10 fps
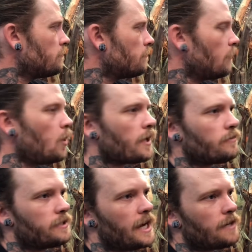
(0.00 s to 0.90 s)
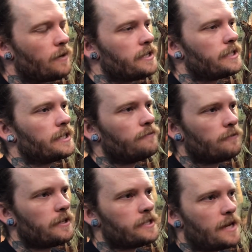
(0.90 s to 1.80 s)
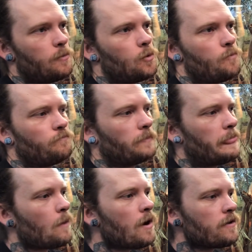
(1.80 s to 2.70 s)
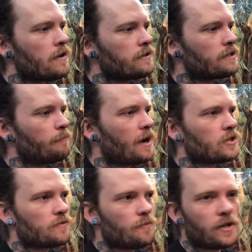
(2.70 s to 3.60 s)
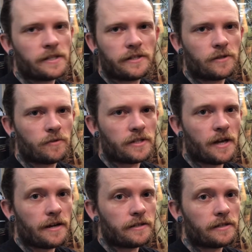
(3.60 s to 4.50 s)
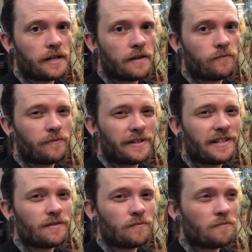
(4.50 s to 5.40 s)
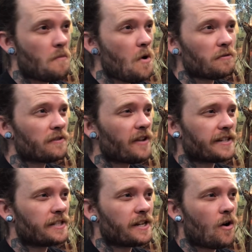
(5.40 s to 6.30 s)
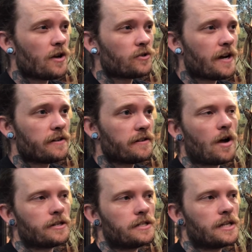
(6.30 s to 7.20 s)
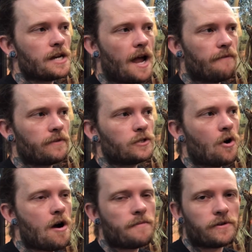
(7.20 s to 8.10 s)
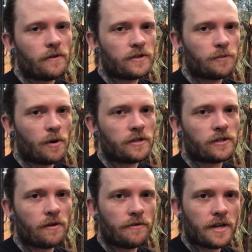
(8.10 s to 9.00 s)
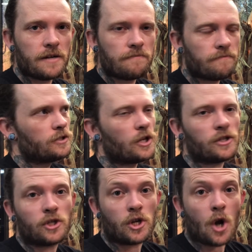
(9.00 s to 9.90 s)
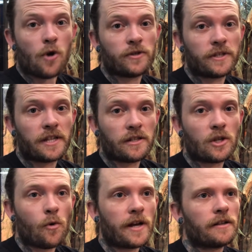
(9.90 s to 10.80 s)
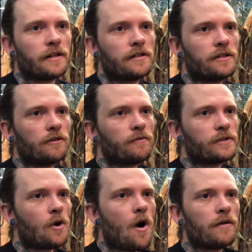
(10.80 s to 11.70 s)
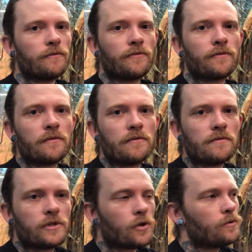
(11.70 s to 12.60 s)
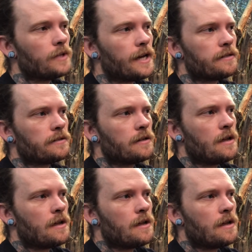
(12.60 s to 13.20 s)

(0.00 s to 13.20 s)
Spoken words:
Like, take recently, for example, I noticed a bunch of my lizards were starting to get really what looked like dehydrated. I just didn't have the time, because I was spread so thin, to notice things quickly until it was kind of too late.